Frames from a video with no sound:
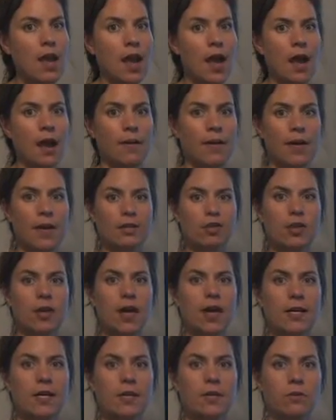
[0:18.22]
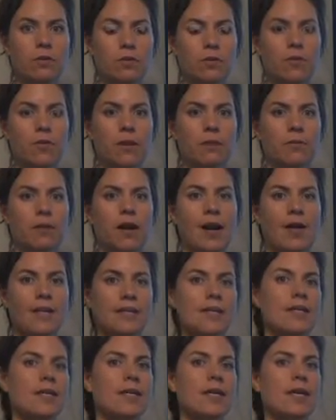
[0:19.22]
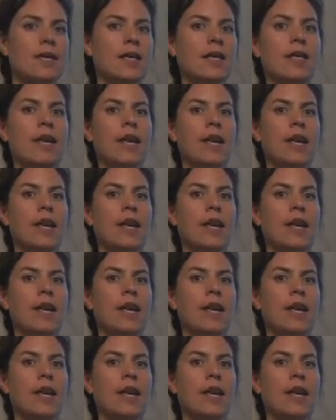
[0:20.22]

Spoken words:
and try to summarize it in